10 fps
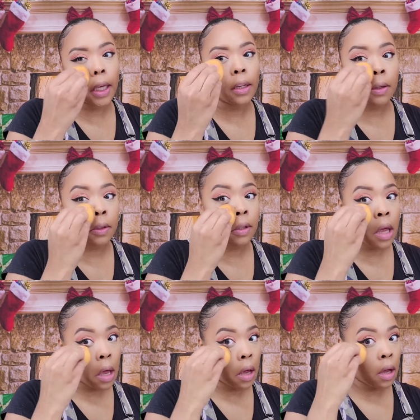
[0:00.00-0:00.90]
end
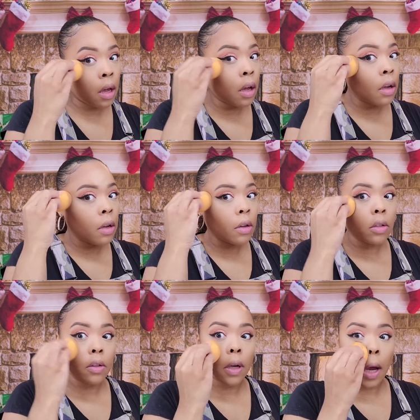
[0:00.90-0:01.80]

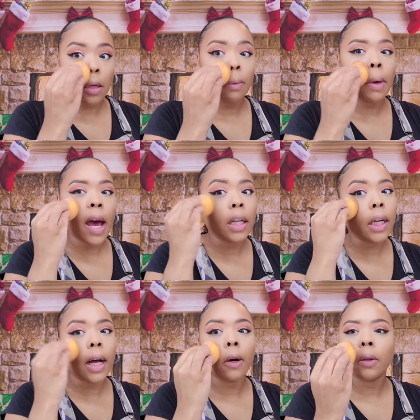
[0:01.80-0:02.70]
to kind of pat it
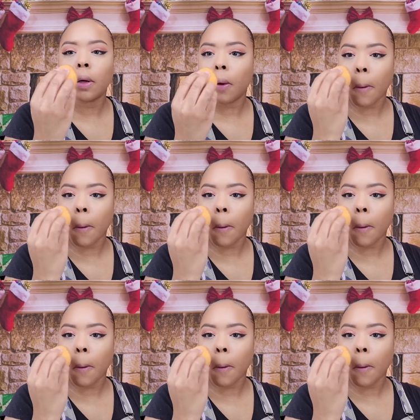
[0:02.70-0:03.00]
out.